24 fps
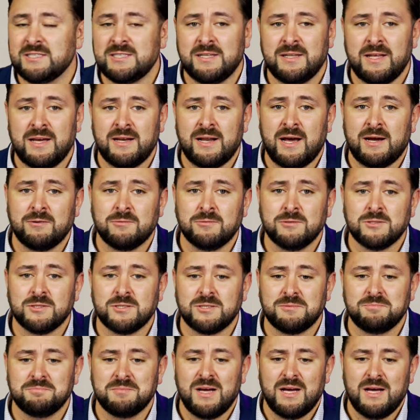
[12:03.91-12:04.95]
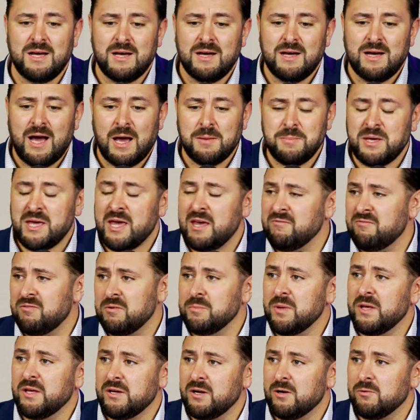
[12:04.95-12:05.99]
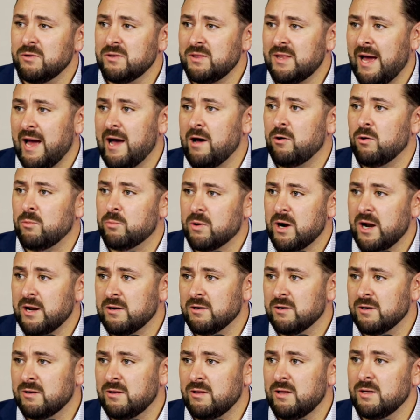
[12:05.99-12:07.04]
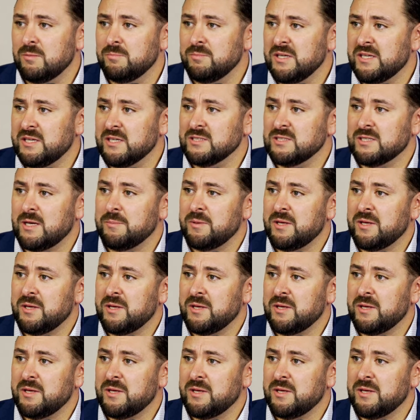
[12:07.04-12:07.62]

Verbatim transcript: And then I was, I became familiar with the Howell Predator Club because right.